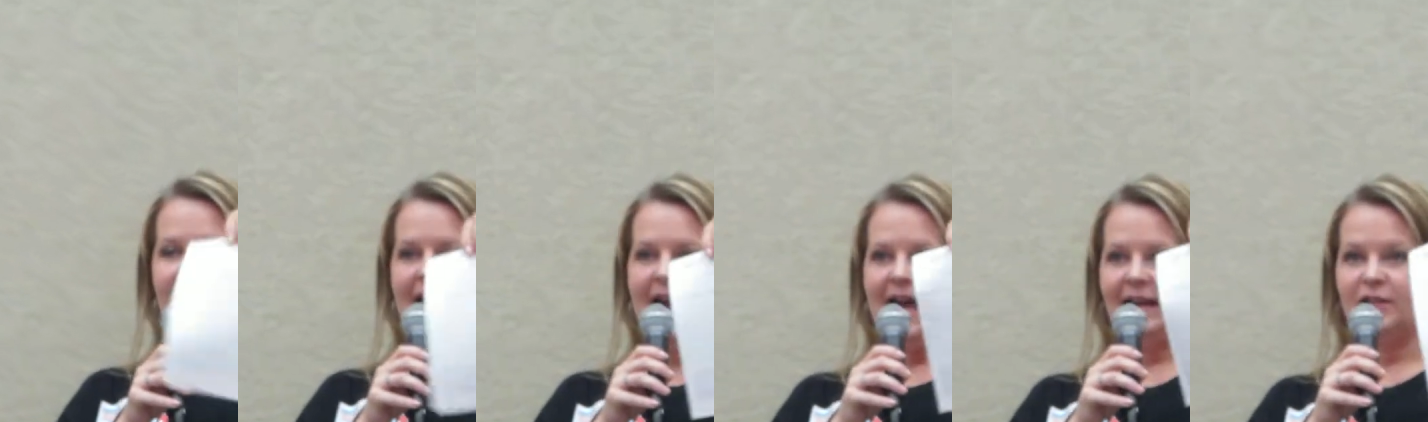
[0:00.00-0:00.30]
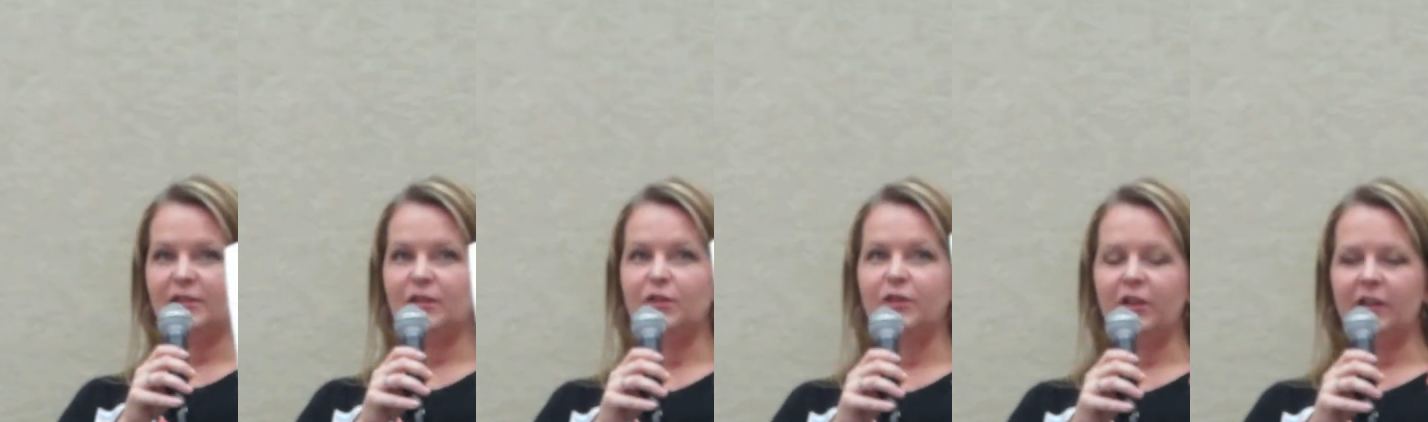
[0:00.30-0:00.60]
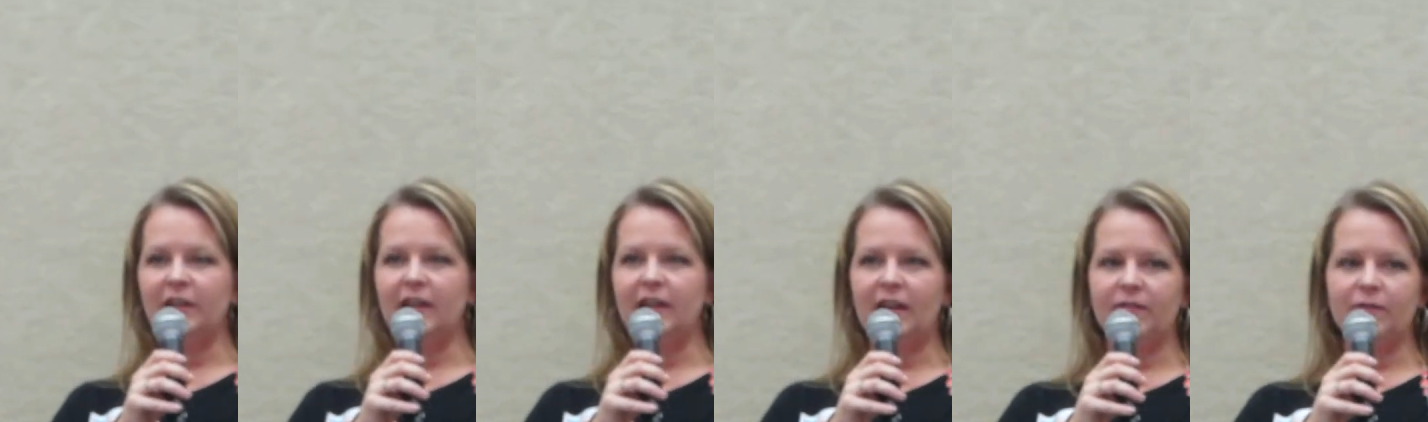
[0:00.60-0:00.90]
And so you're
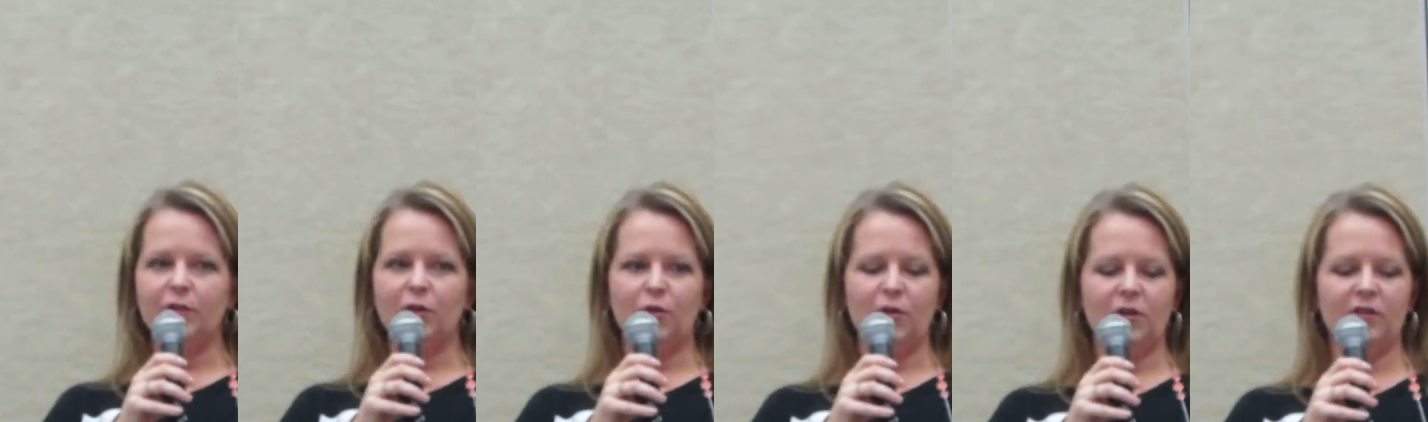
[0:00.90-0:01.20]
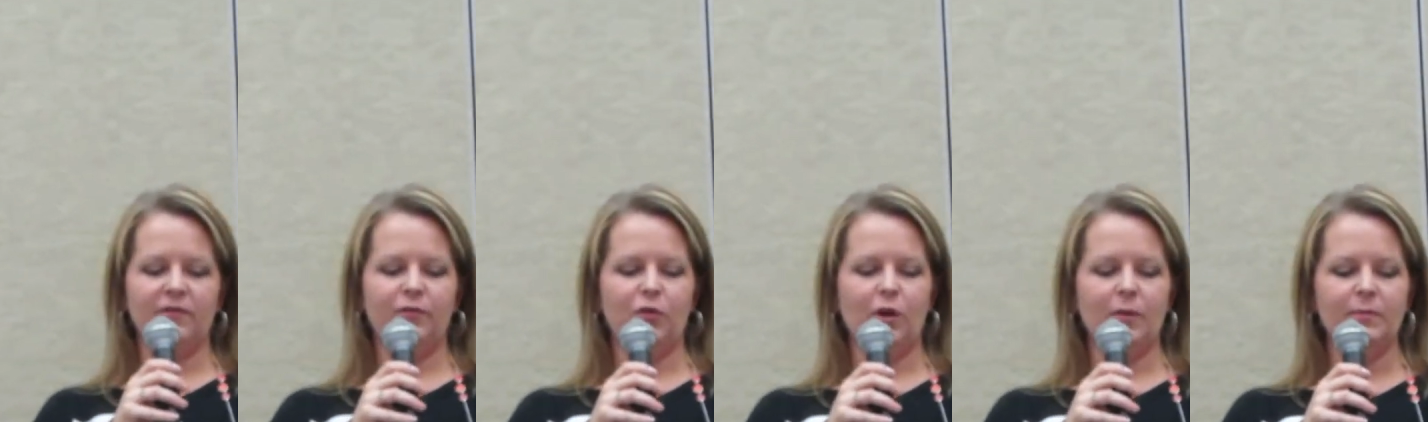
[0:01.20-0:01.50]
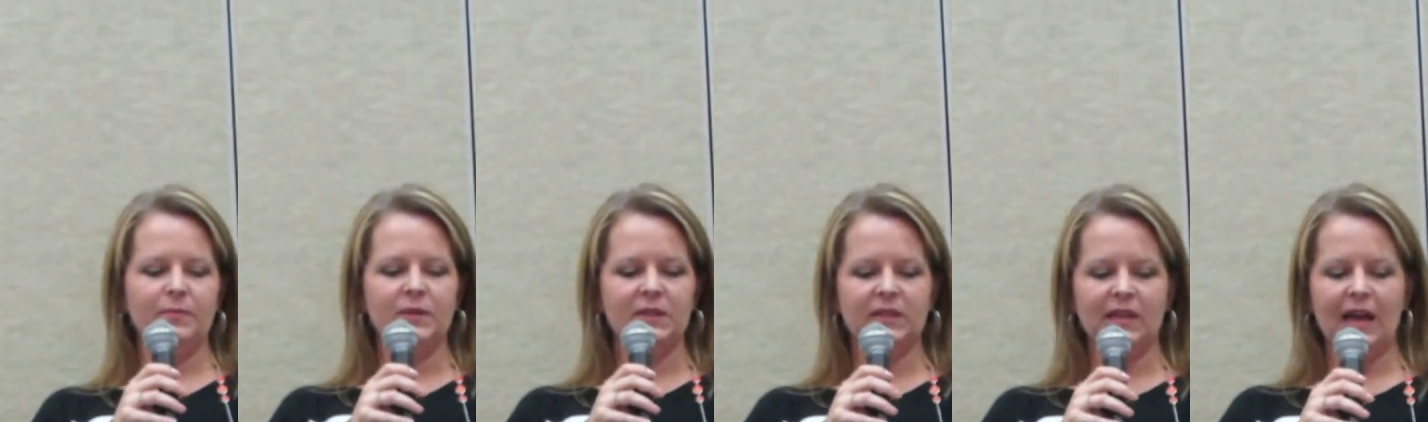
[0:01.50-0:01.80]
going to give her order
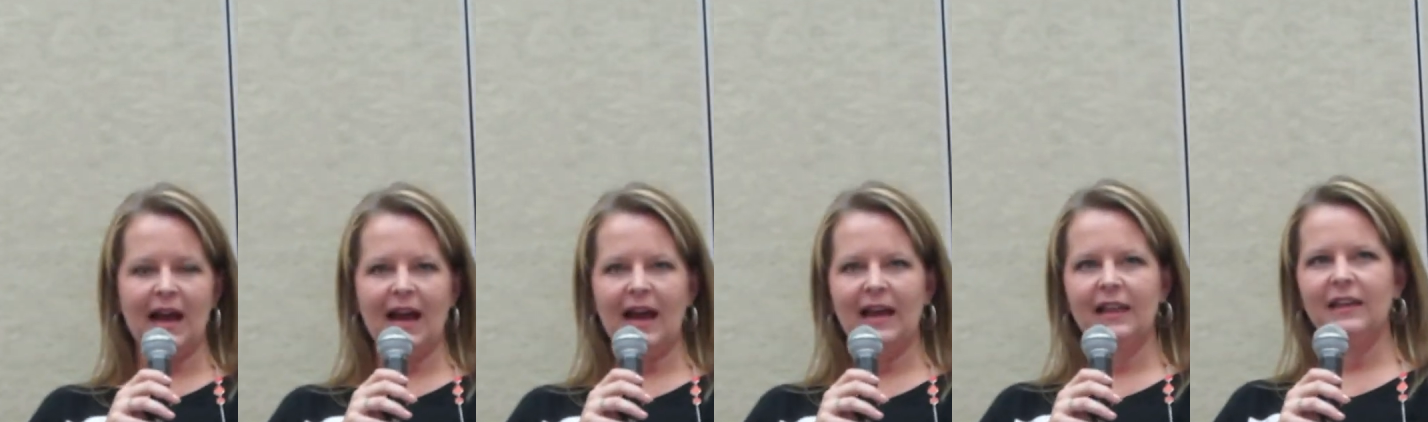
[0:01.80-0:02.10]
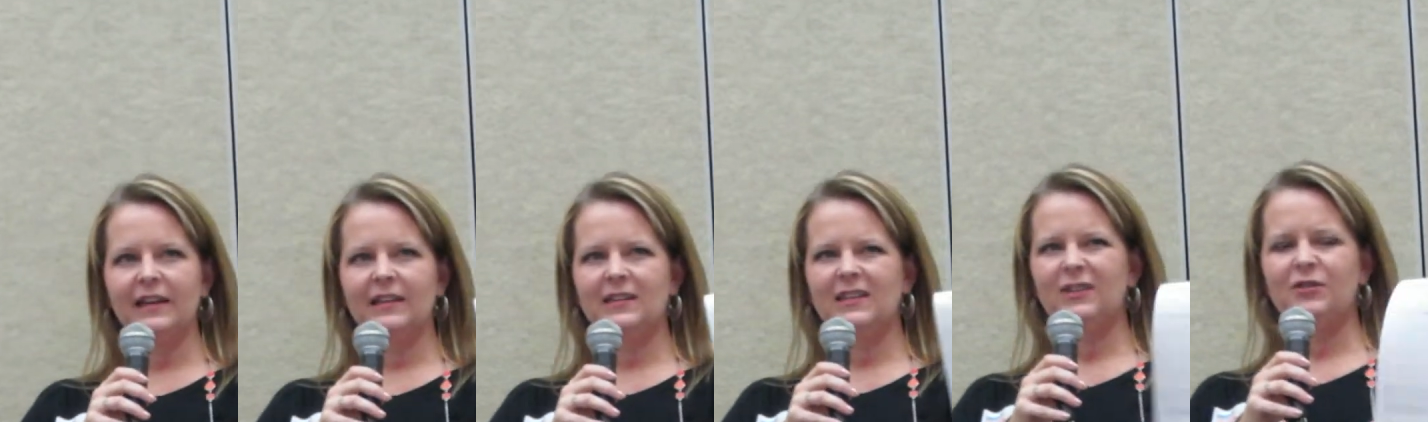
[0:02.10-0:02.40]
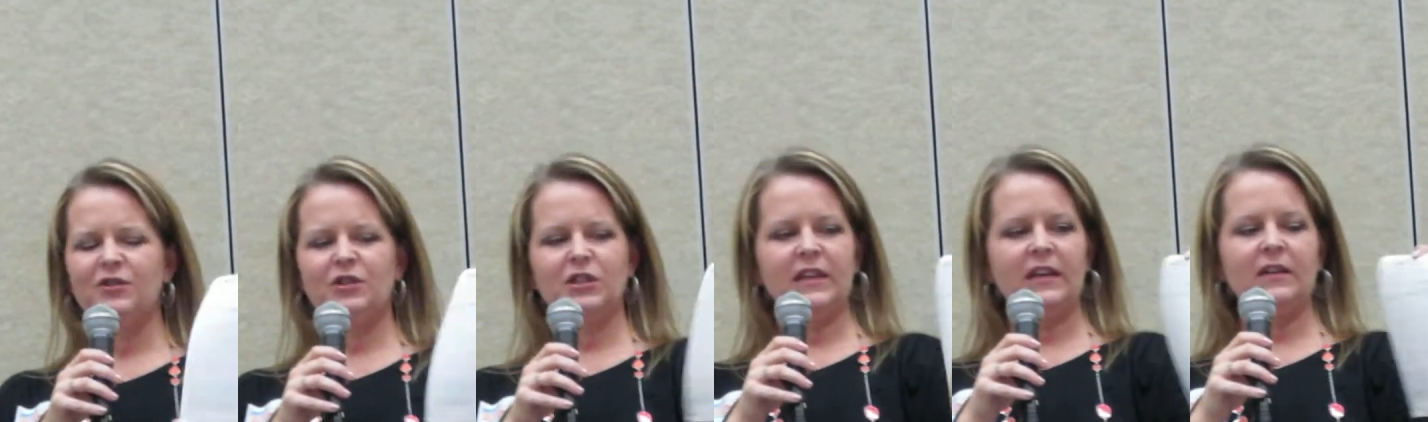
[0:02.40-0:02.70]
forms. I like to
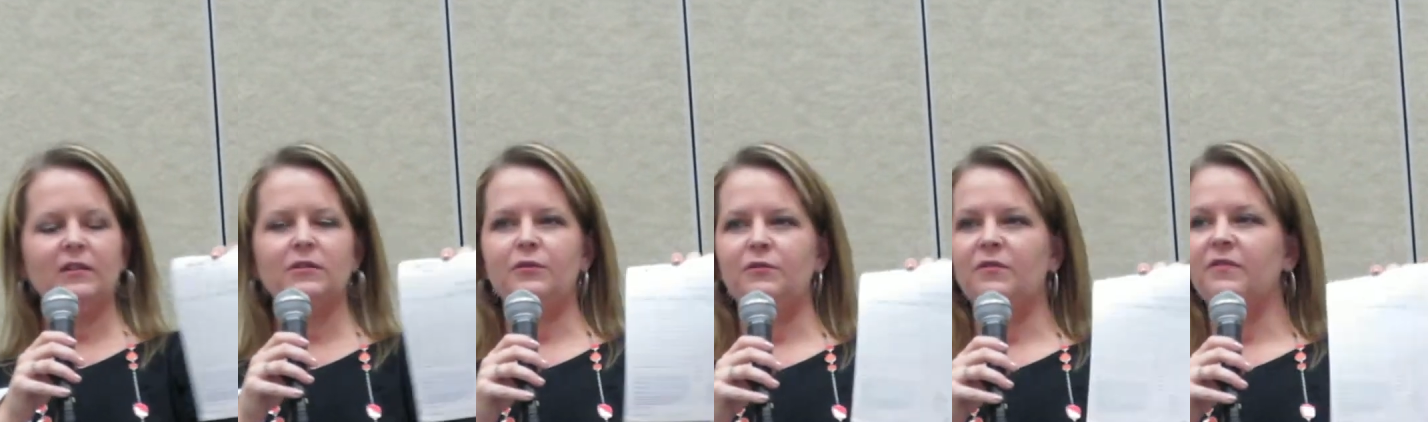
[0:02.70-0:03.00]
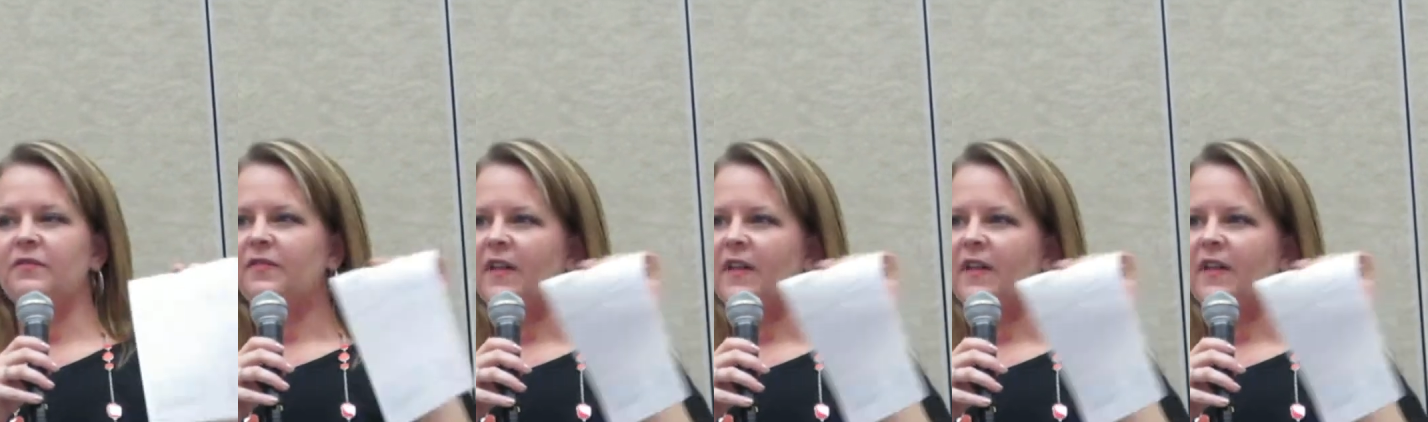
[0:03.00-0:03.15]
usually include